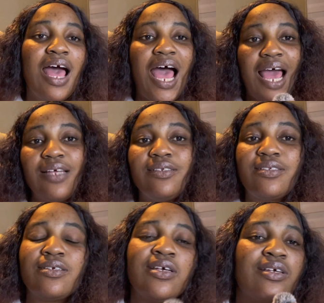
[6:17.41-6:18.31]

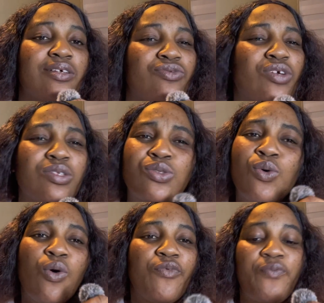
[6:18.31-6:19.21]
and just
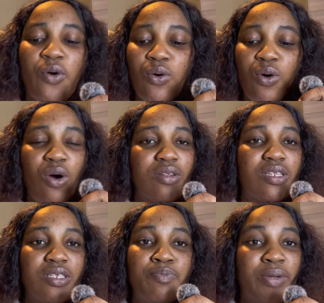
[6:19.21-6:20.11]
go for all
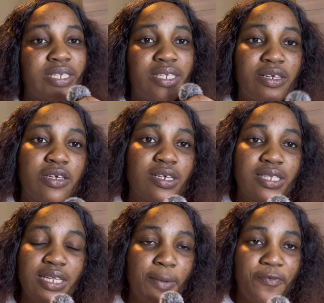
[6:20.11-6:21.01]
these basic
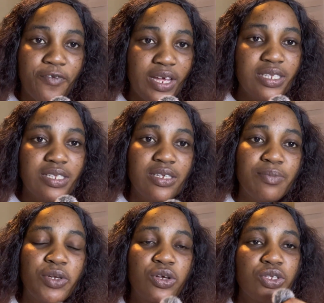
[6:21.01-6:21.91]
step first
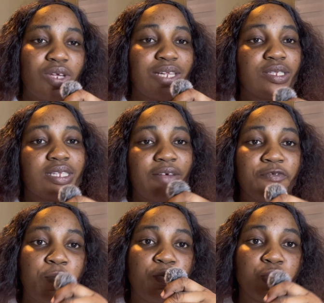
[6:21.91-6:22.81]
because you have to start
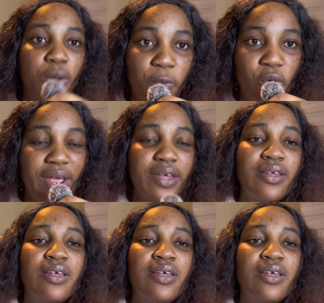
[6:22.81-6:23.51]
from somewhere.